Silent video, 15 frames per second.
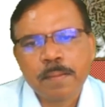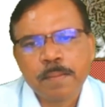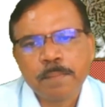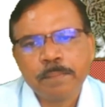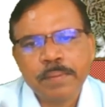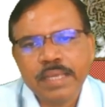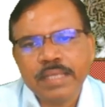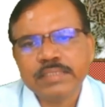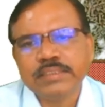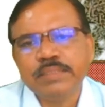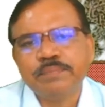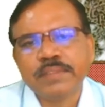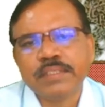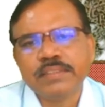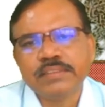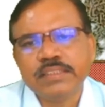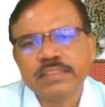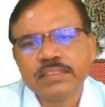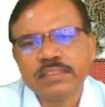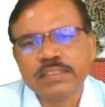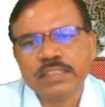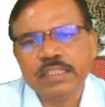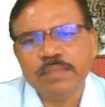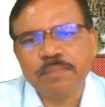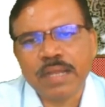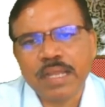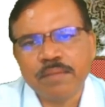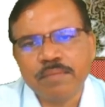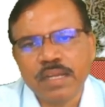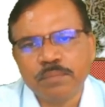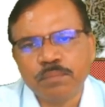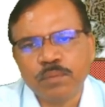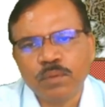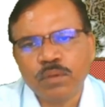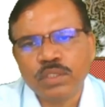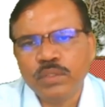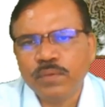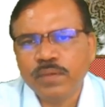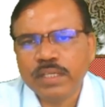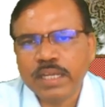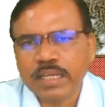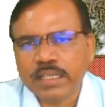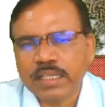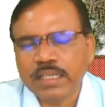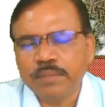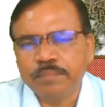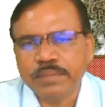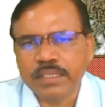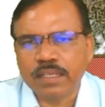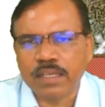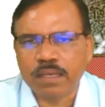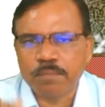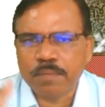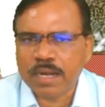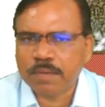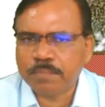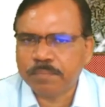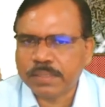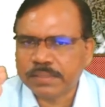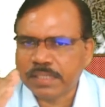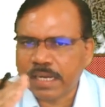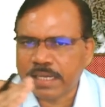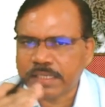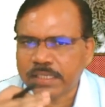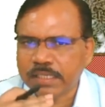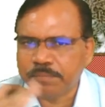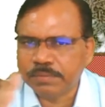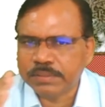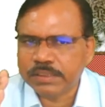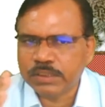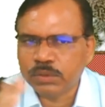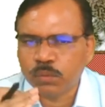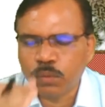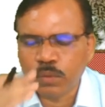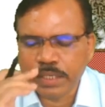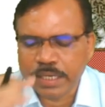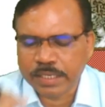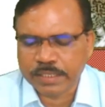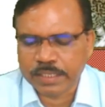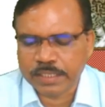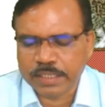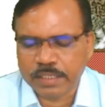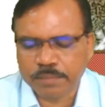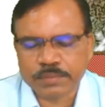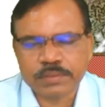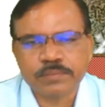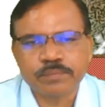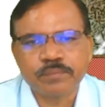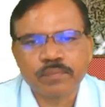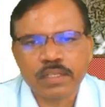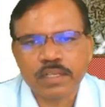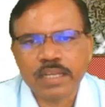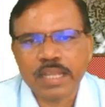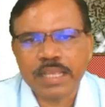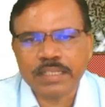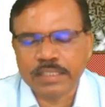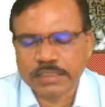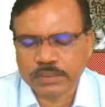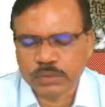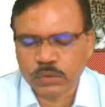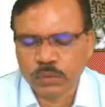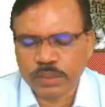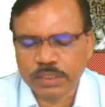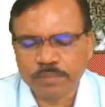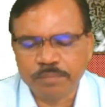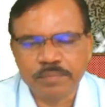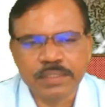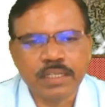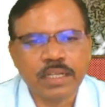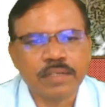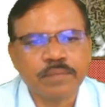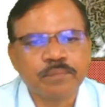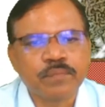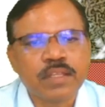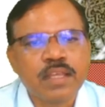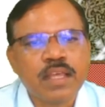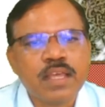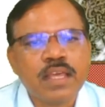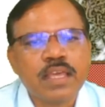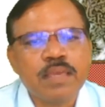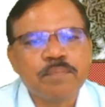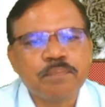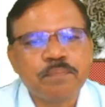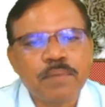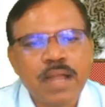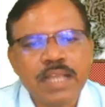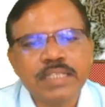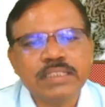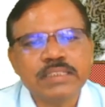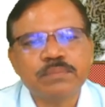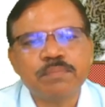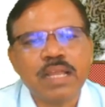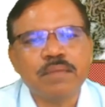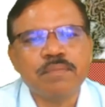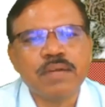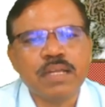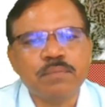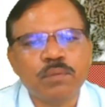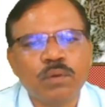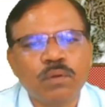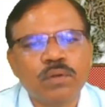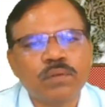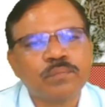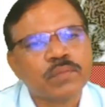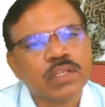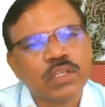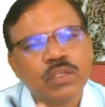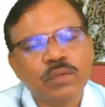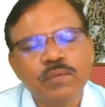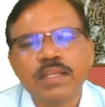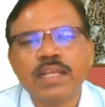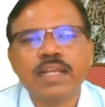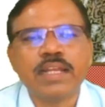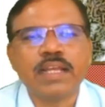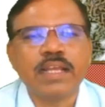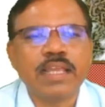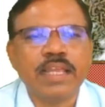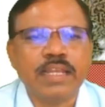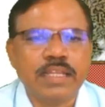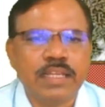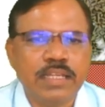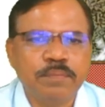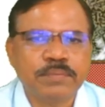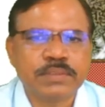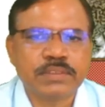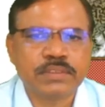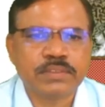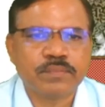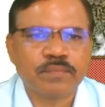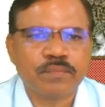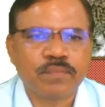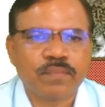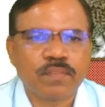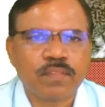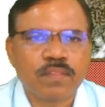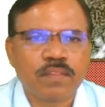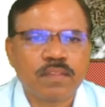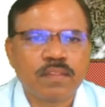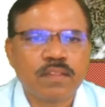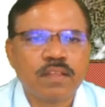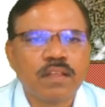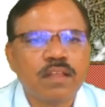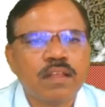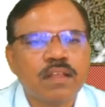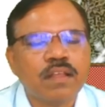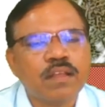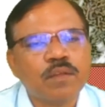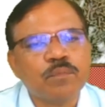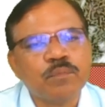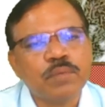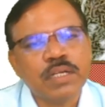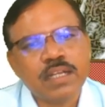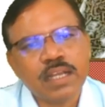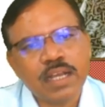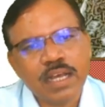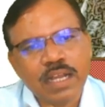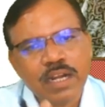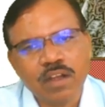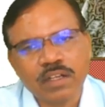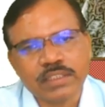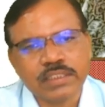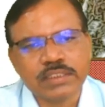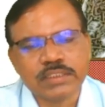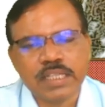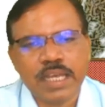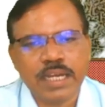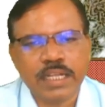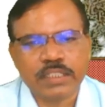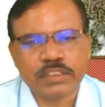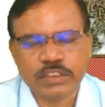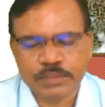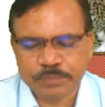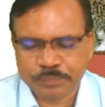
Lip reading: phase difference is 3 pi by 4, you will get elliptical path, but that ellipse is oriented ellipse like this shown in figure. If phi is pi by 4, you will get again ellipse but along this direction.